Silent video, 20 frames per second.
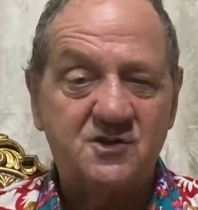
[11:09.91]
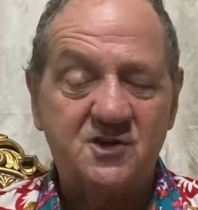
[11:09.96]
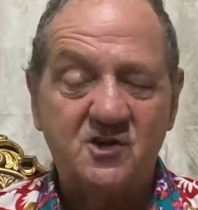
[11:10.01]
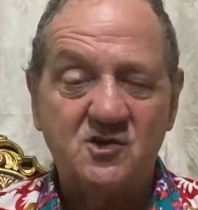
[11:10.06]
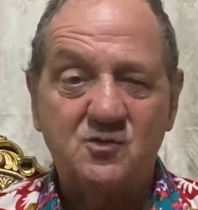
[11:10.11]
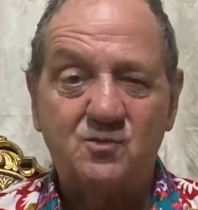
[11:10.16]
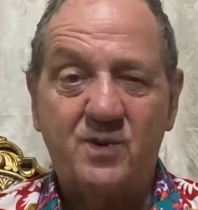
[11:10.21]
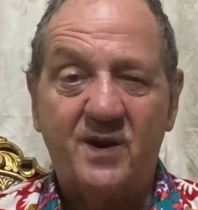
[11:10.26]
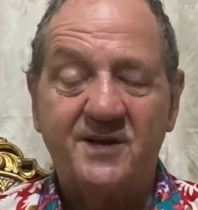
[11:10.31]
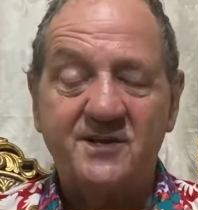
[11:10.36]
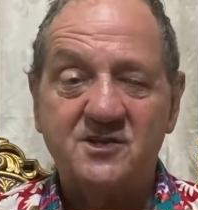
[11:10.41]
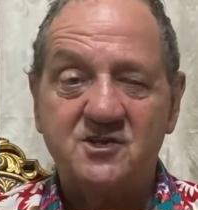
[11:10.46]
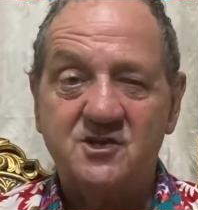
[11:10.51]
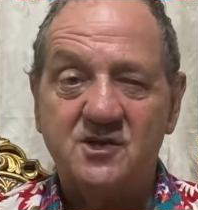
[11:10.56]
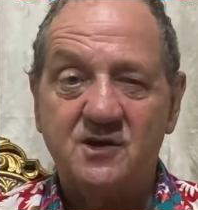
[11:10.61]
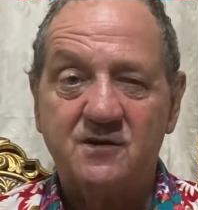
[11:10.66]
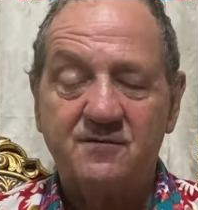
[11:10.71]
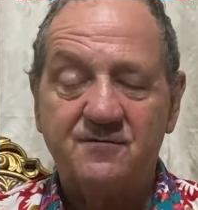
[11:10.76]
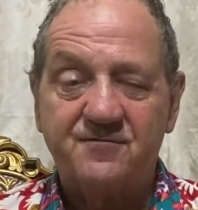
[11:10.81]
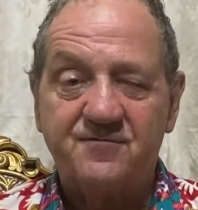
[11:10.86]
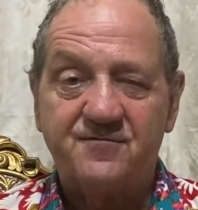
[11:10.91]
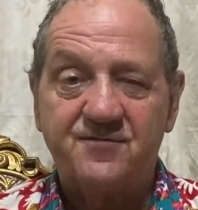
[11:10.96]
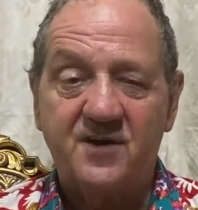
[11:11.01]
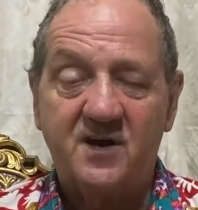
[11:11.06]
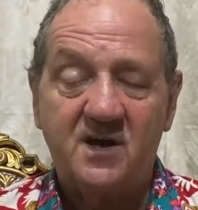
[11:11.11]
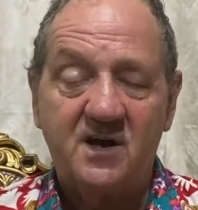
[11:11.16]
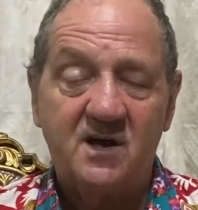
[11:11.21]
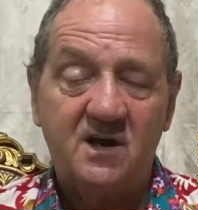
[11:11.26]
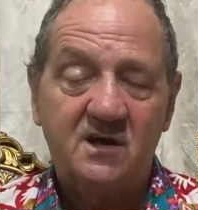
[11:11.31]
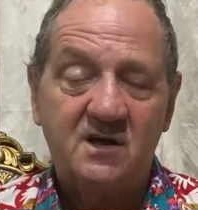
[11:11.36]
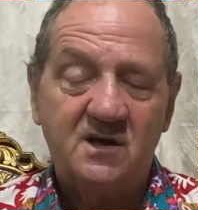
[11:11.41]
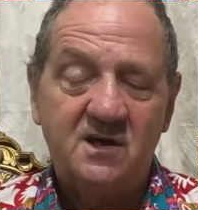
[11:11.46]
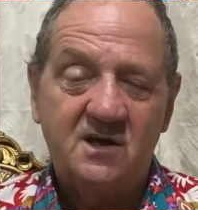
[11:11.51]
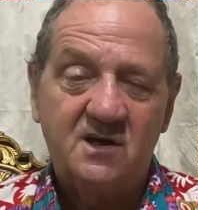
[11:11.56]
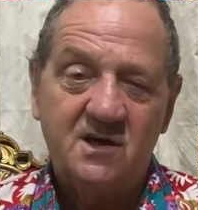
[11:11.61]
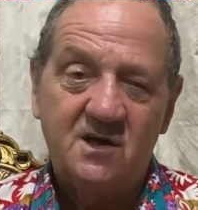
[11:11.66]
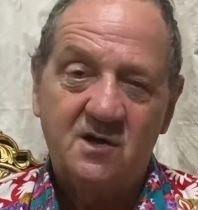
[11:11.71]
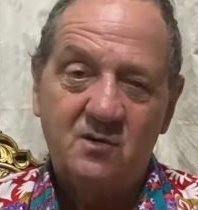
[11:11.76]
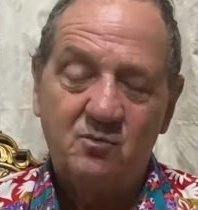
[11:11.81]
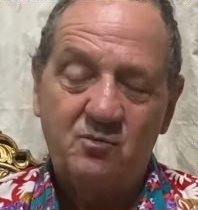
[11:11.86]
So there's plenty
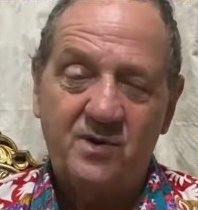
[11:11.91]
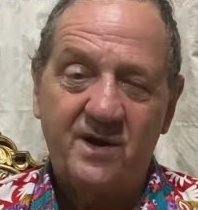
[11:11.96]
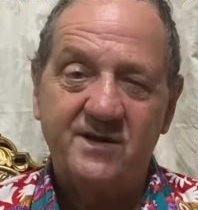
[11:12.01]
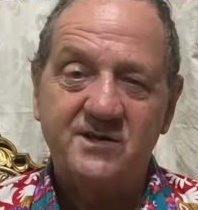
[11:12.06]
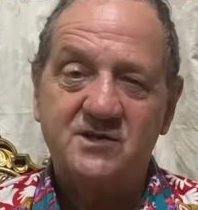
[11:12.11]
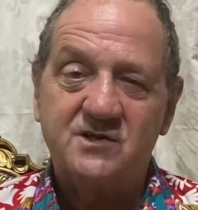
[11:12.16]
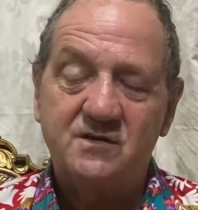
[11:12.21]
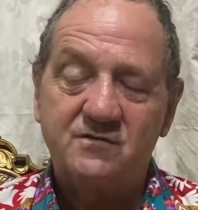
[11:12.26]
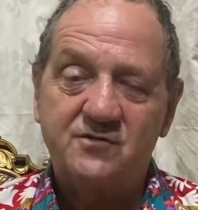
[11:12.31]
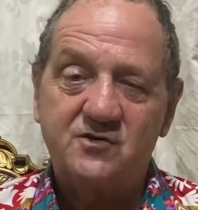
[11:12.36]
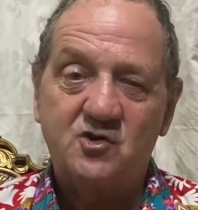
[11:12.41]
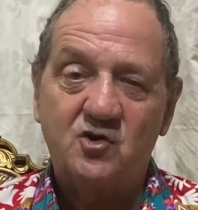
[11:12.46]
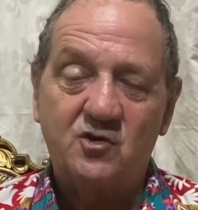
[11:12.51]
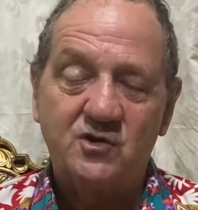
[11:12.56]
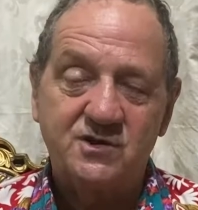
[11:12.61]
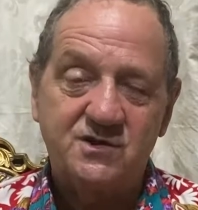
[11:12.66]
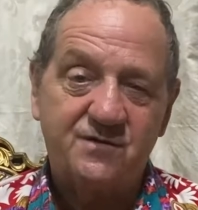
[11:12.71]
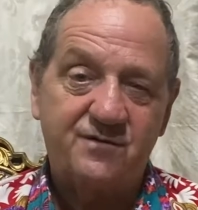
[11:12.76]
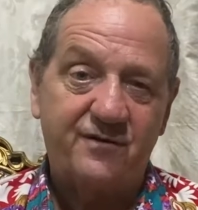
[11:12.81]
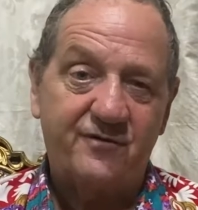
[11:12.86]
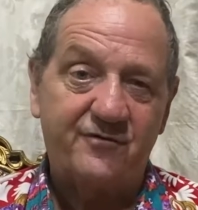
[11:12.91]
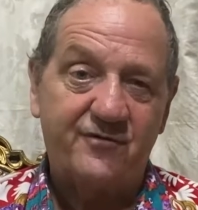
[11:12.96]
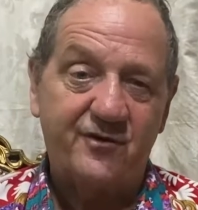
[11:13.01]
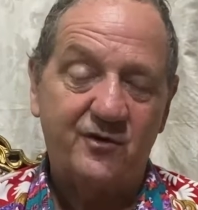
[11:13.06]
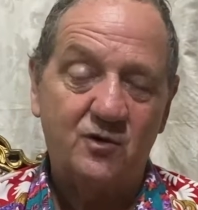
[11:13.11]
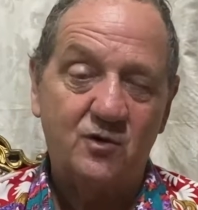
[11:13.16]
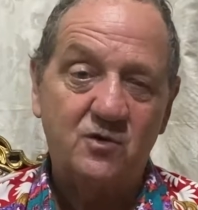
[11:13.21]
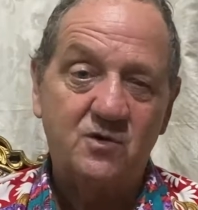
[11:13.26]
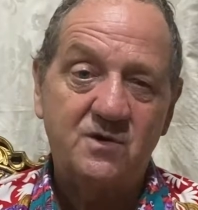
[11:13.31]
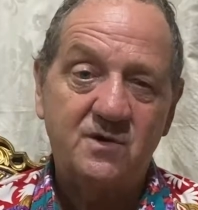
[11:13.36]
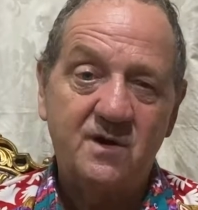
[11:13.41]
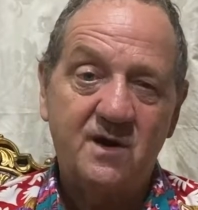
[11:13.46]
of choice for food.